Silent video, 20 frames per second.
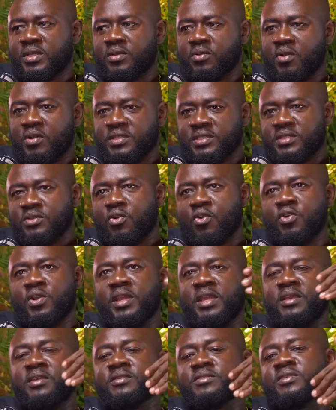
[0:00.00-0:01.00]
Because
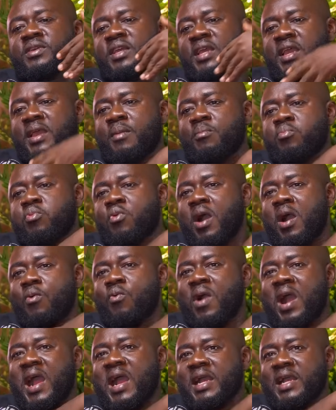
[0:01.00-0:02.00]
only
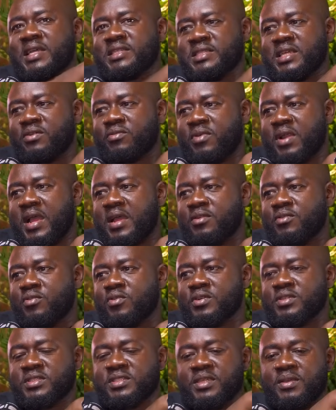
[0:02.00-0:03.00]
boawa and kasakra
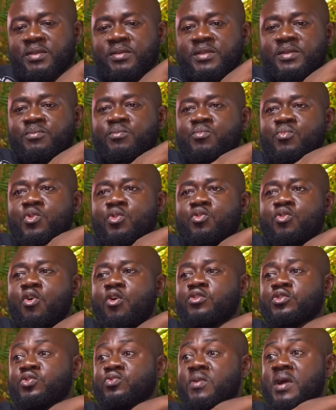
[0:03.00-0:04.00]
because more
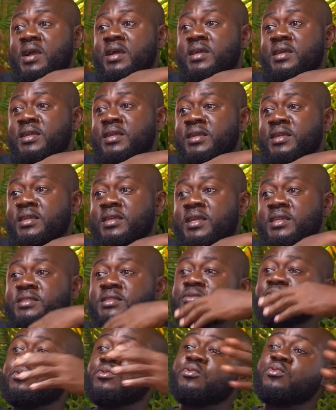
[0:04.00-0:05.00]
doors one. Yes,
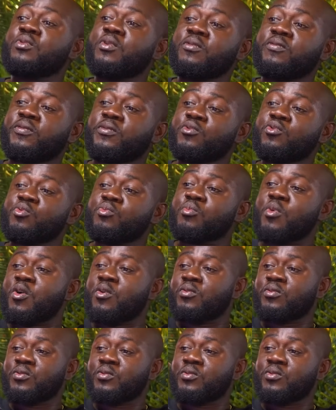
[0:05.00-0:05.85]
it do funu more.